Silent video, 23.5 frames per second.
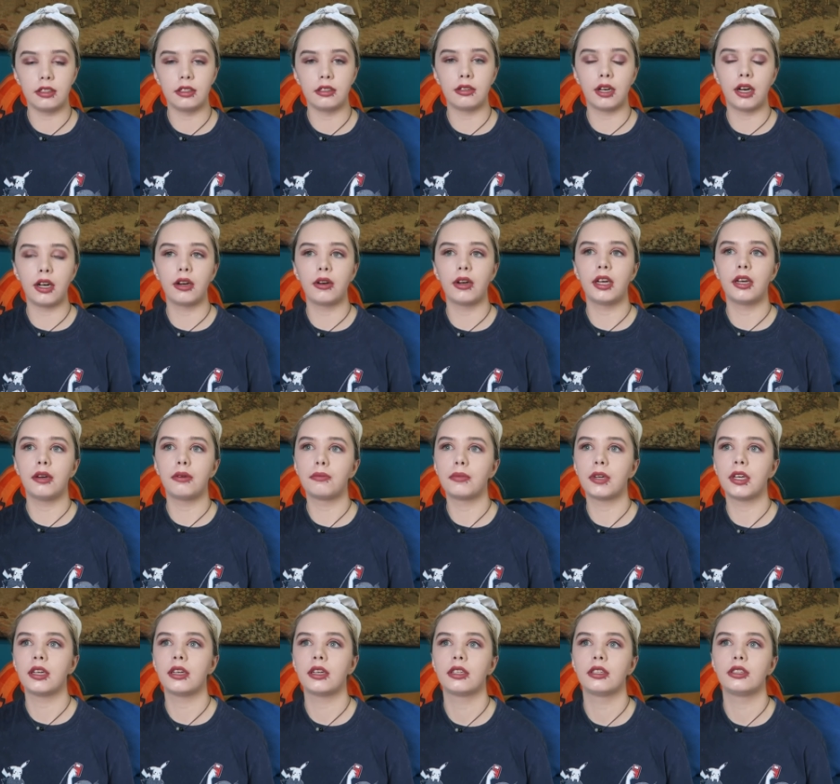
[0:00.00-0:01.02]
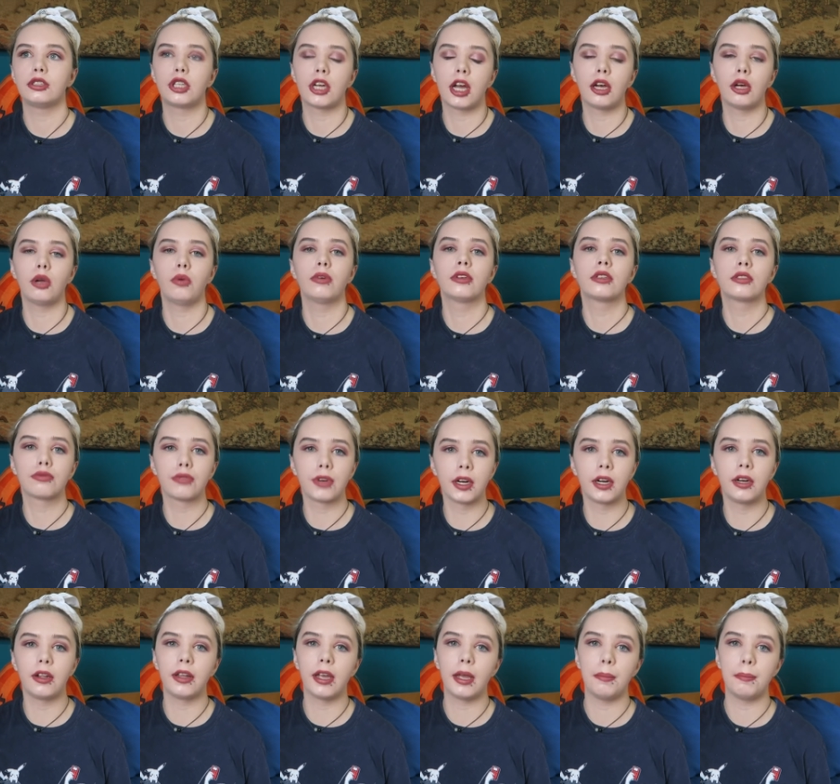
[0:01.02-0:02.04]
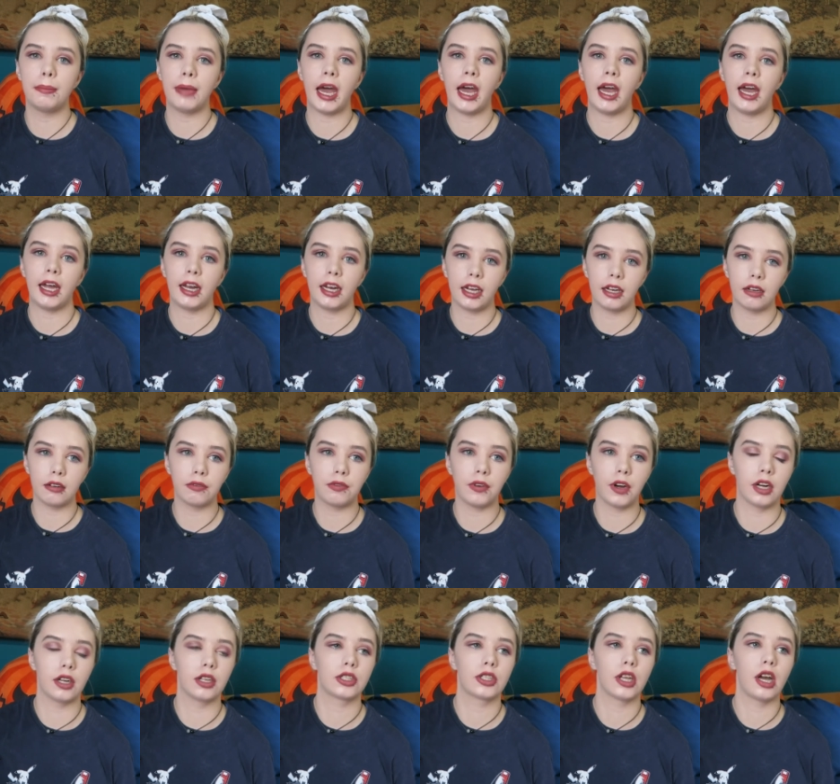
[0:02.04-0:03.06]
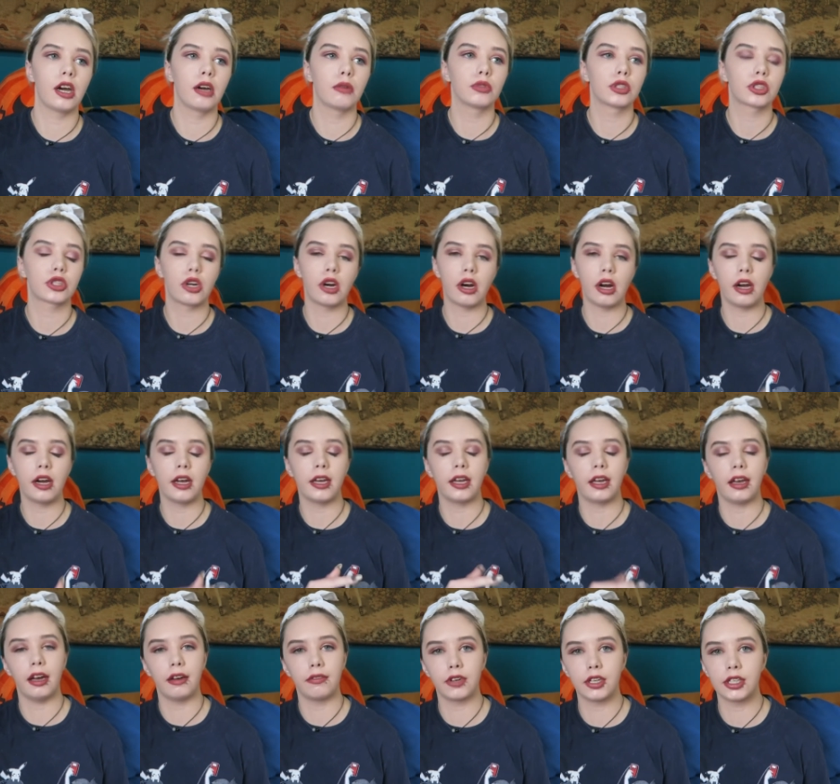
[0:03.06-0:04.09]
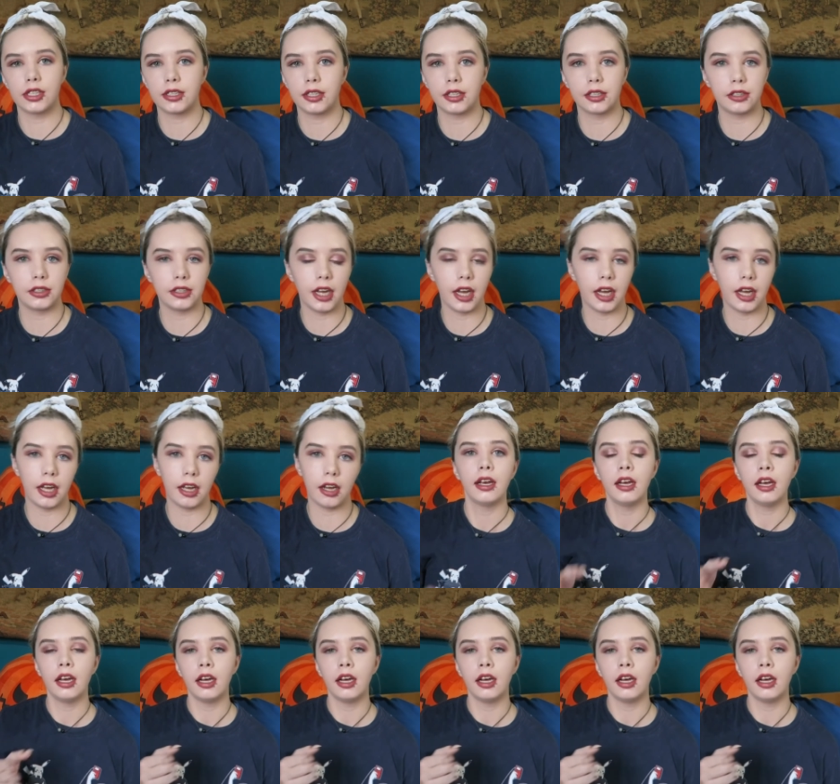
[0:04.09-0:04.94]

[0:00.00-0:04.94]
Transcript: You know, jail was really bad at first. I was crying every single day.